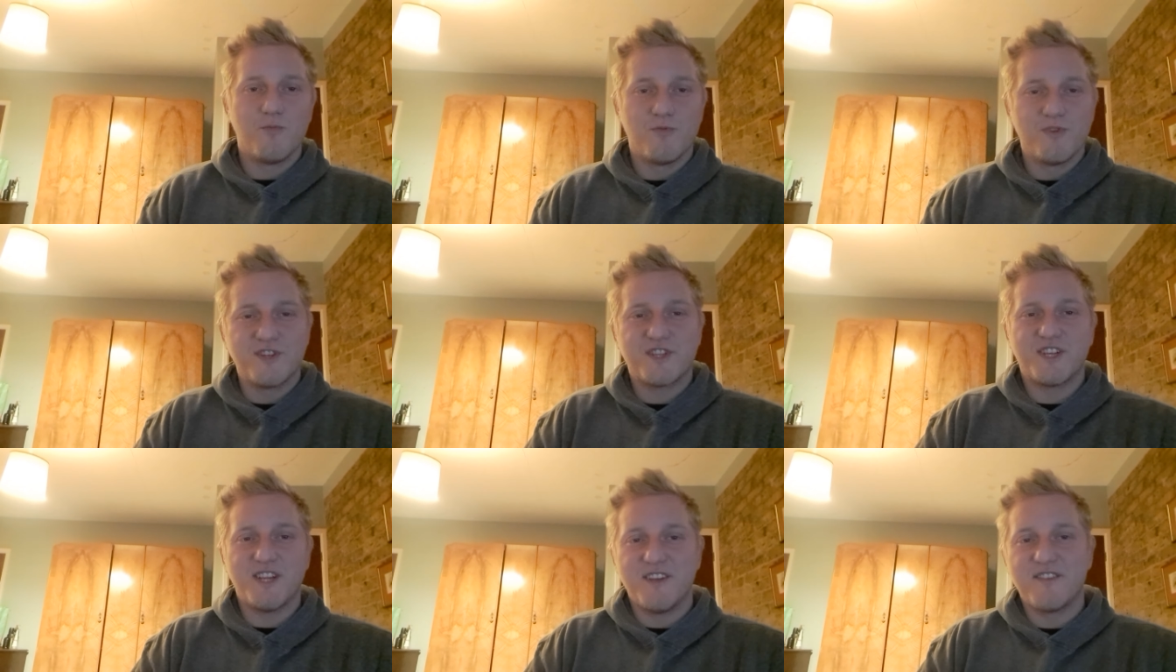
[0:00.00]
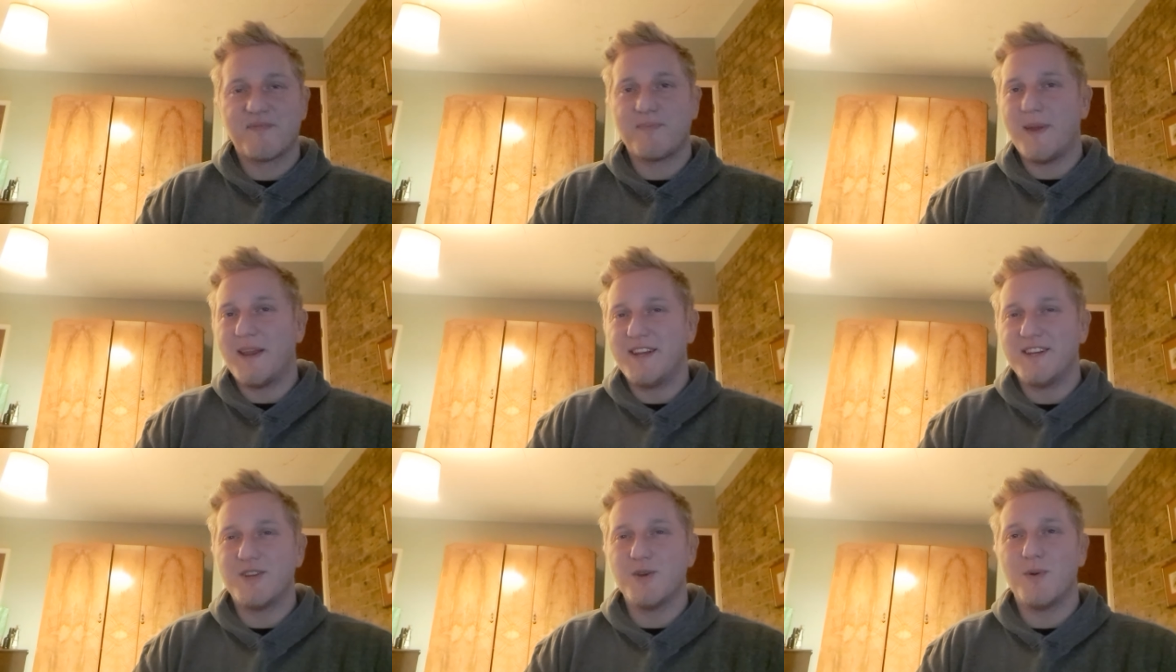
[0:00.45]
Which he has
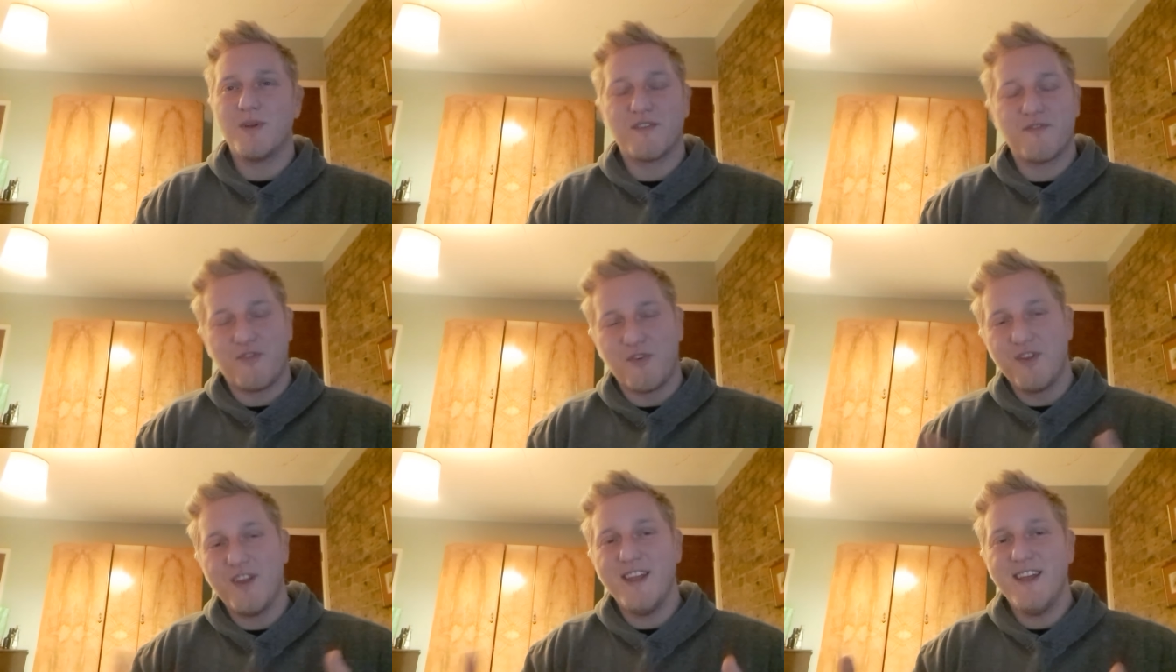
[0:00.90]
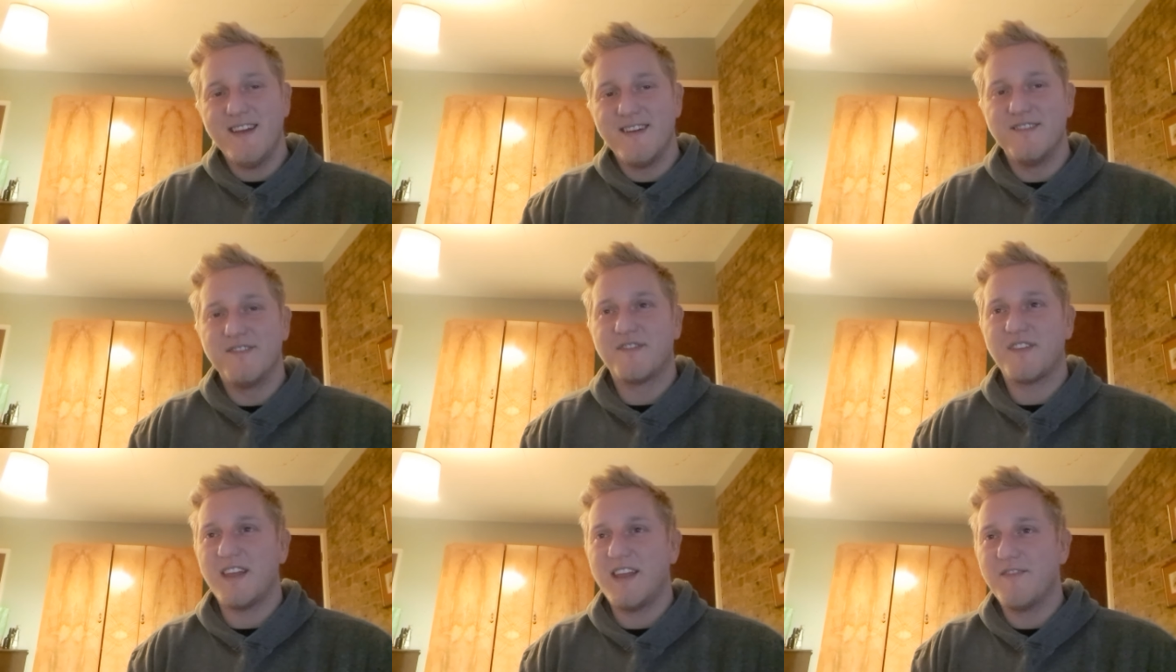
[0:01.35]
been doing for
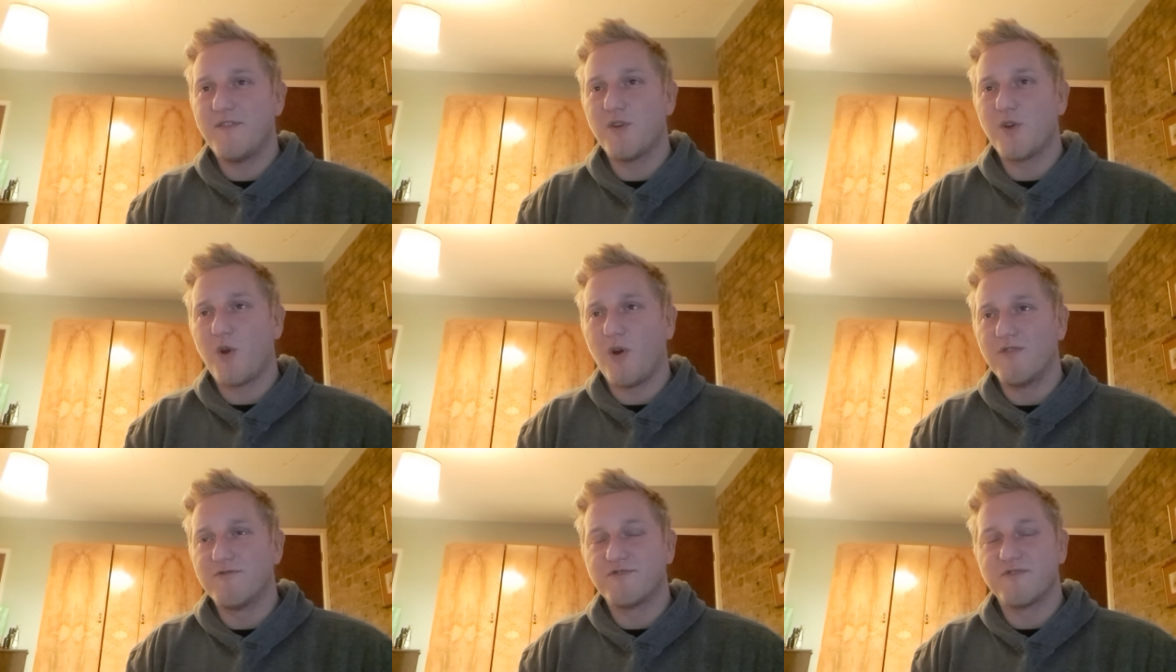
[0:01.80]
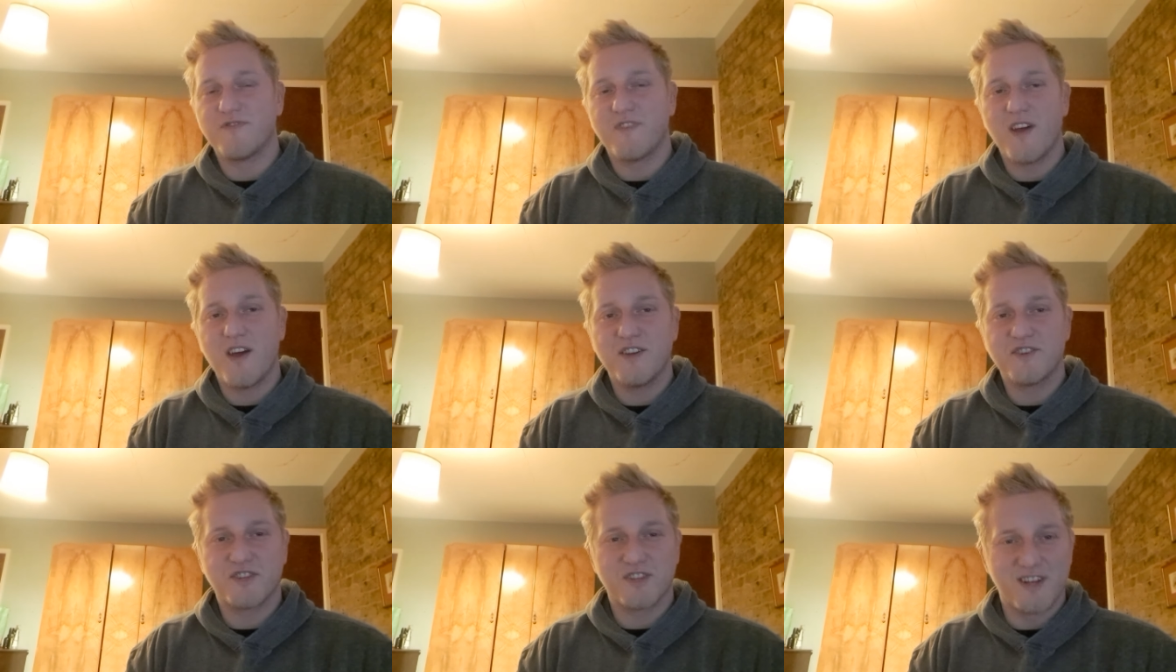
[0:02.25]
years, even
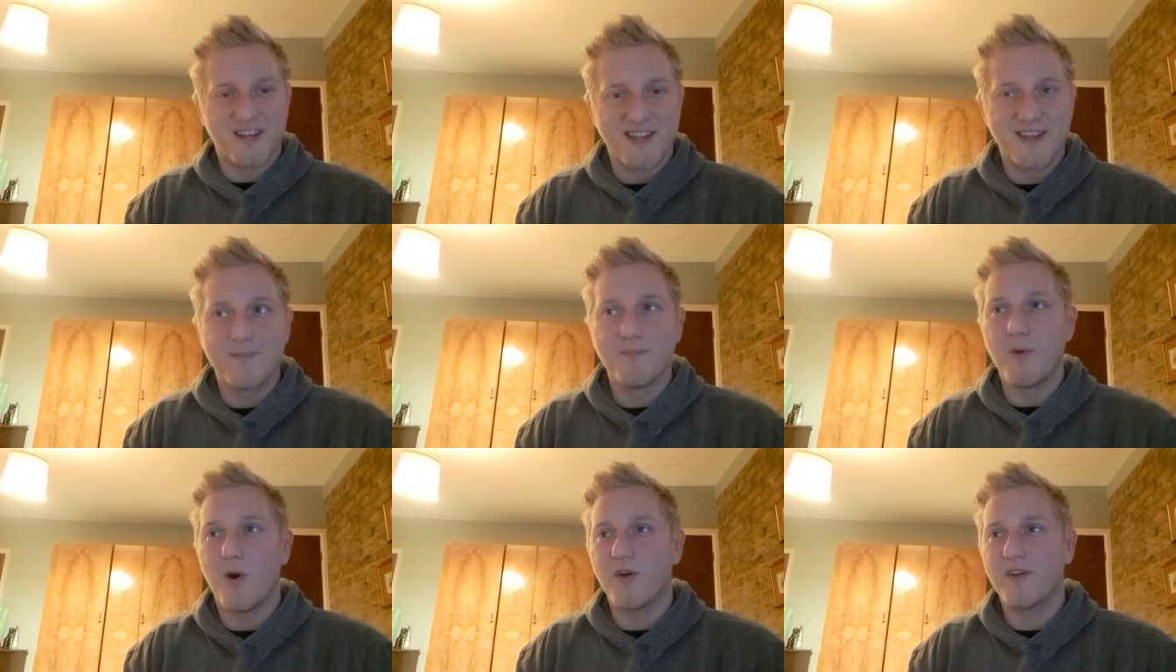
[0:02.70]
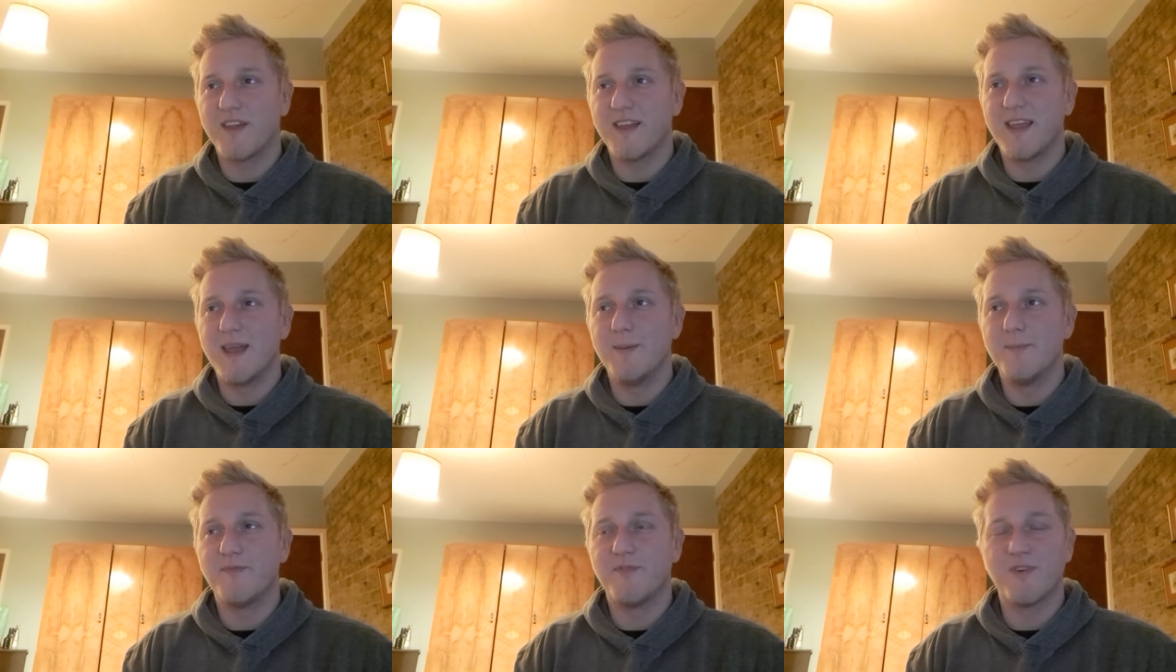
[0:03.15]
controversially mocking
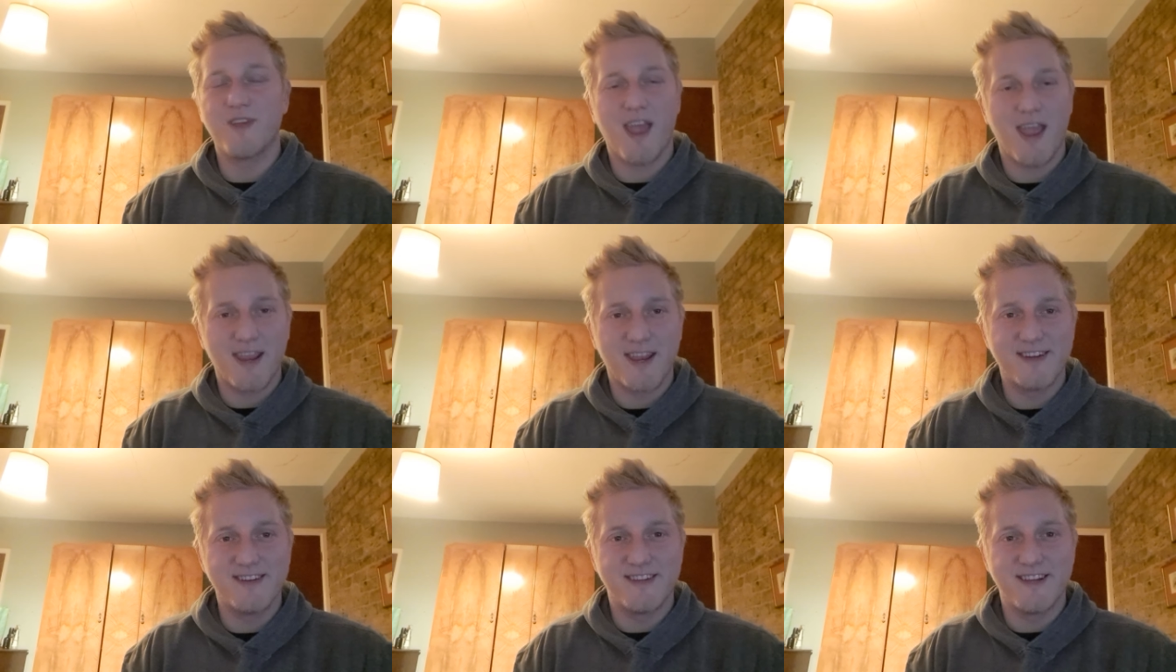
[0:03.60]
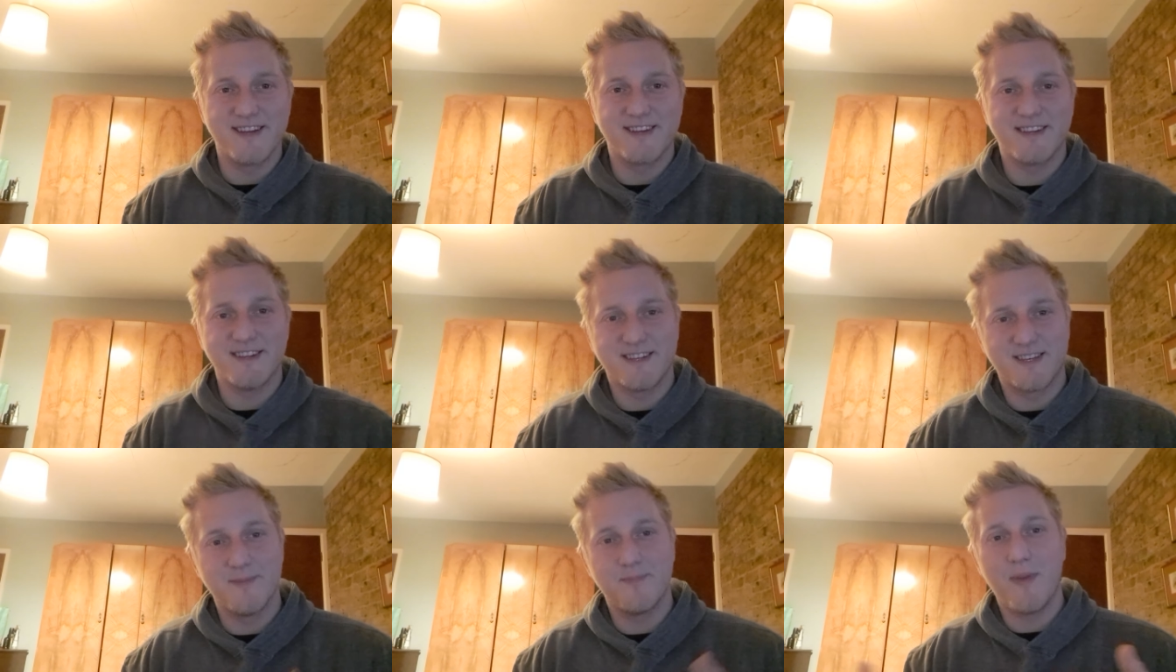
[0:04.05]
him for getting addicted to